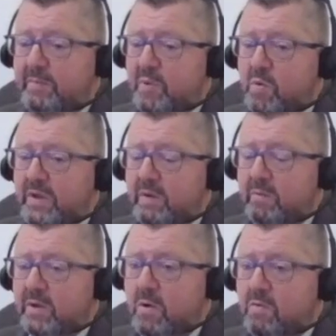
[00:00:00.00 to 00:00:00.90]
poor year
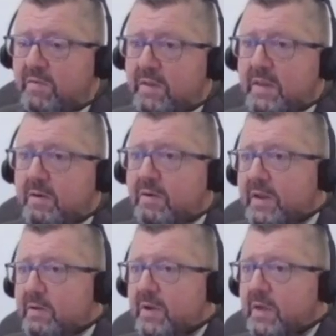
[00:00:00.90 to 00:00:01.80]
with COVID and now they've
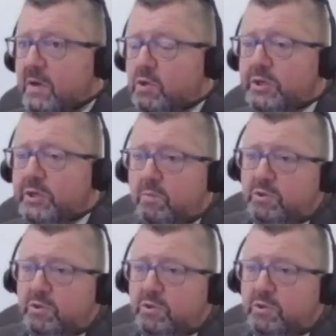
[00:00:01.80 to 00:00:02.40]
had a really good year,